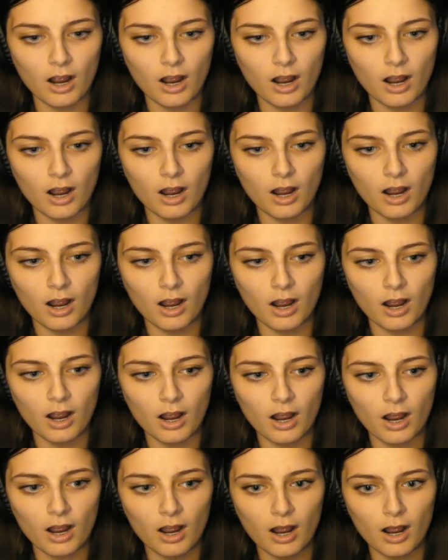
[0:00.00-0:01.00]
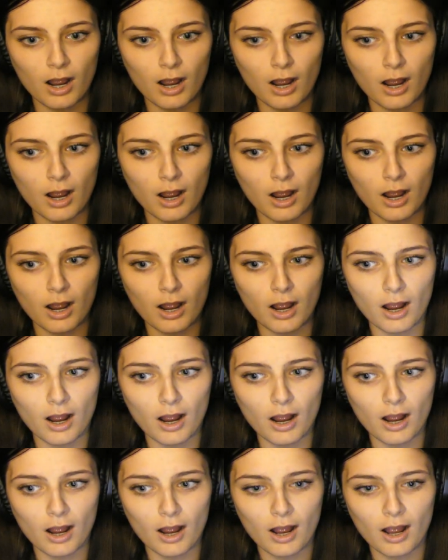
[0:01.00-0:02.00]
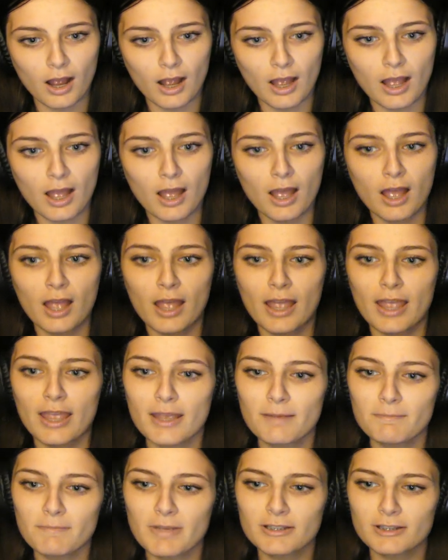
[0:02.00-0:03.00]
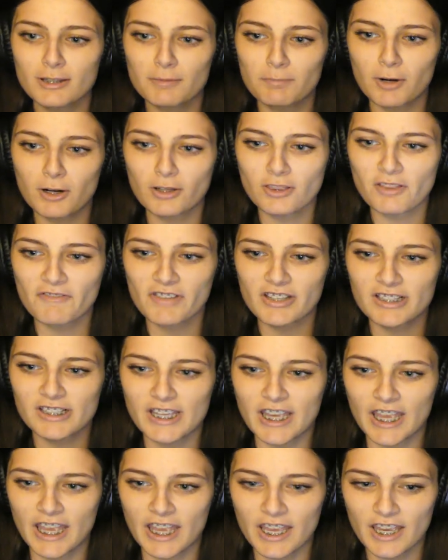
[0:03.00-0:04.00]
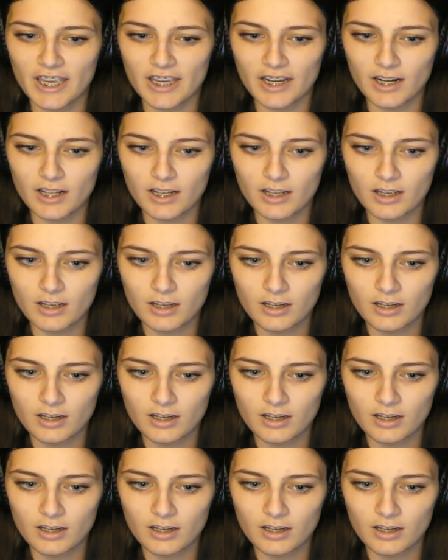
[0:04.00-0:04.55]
Yeah, I, uh, I'm, I'm, uh... He missed the birth of his kid?